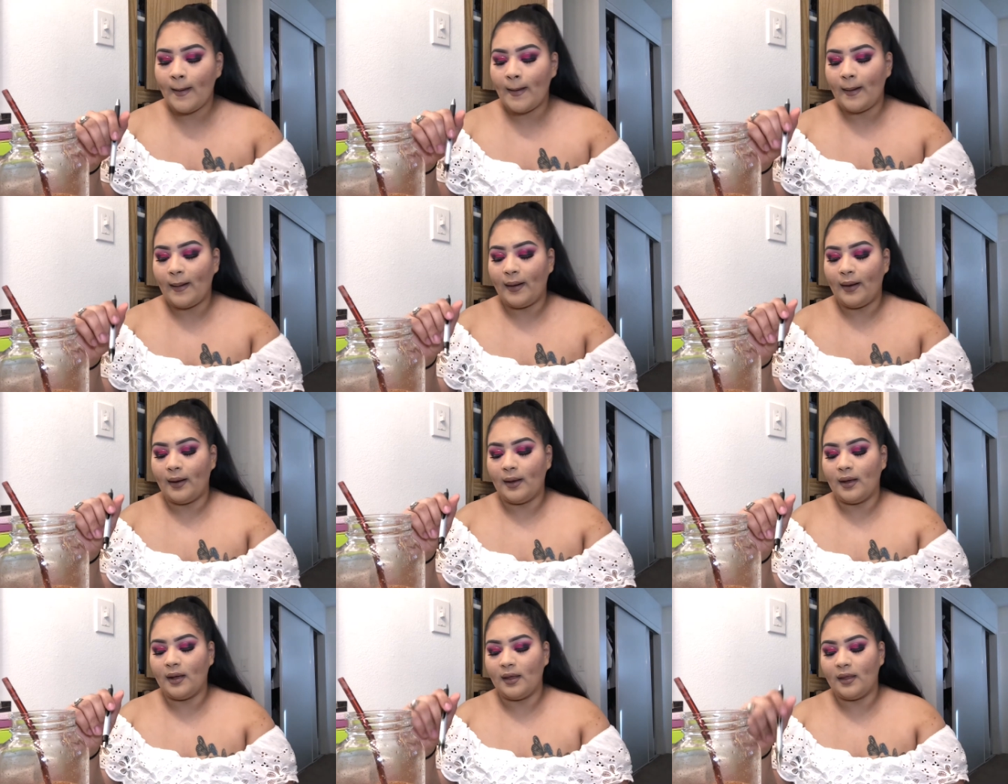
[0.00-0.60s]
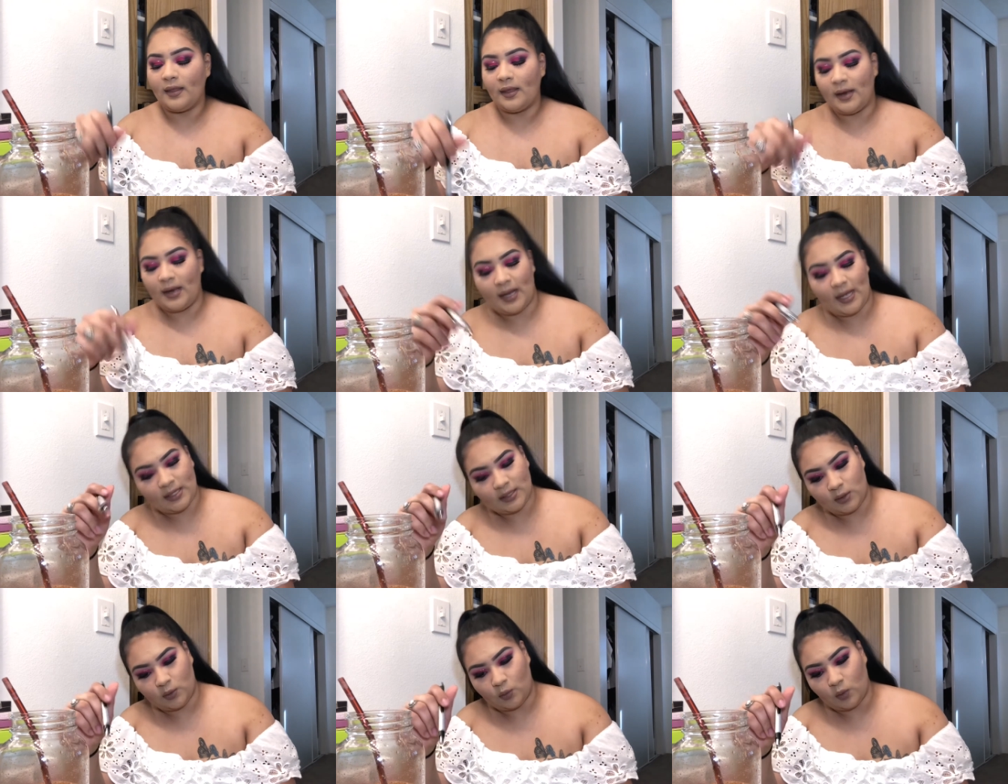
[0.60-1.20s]
Uh, the
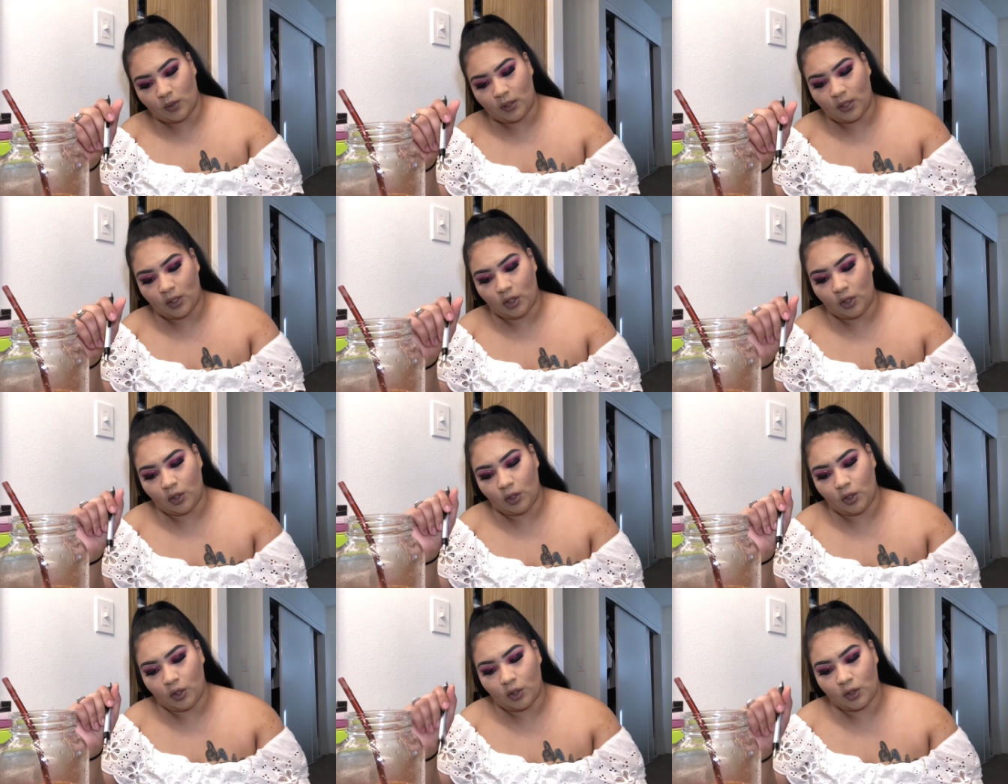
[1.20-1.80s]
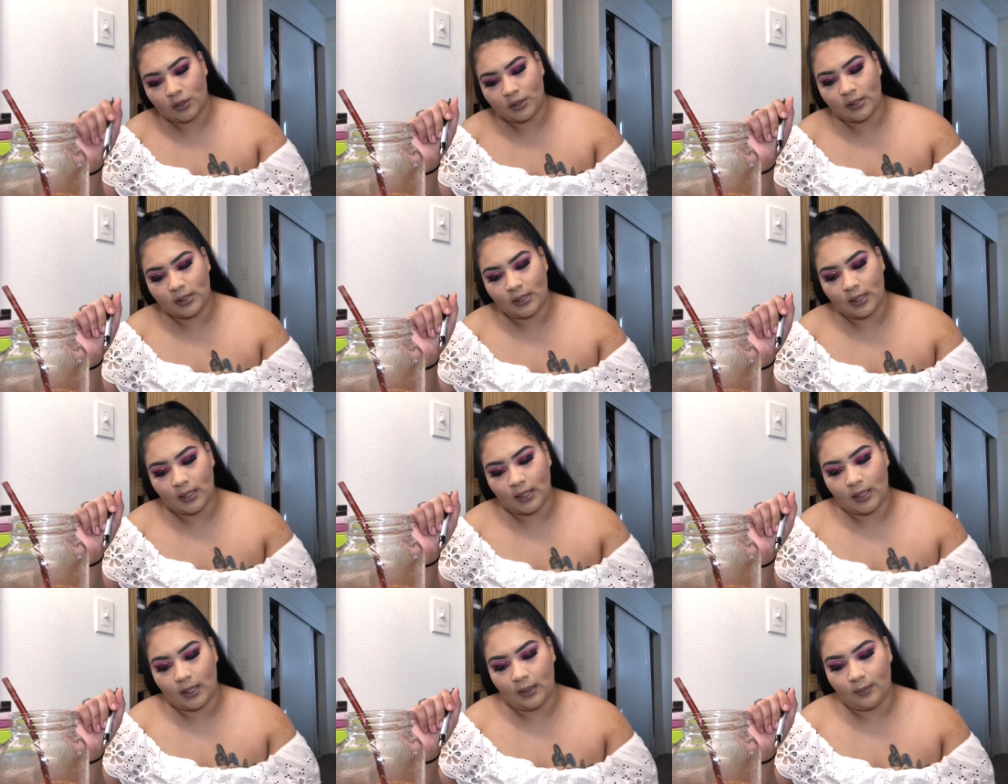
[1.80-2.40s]
next one, you're
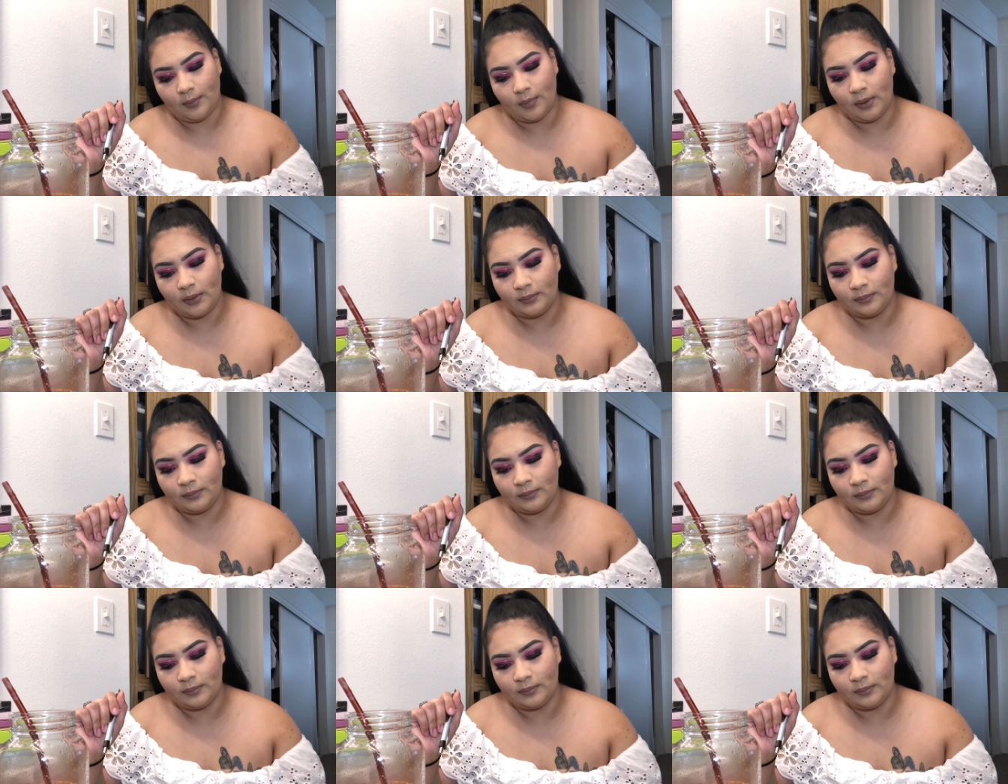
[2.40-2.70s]
stuck up.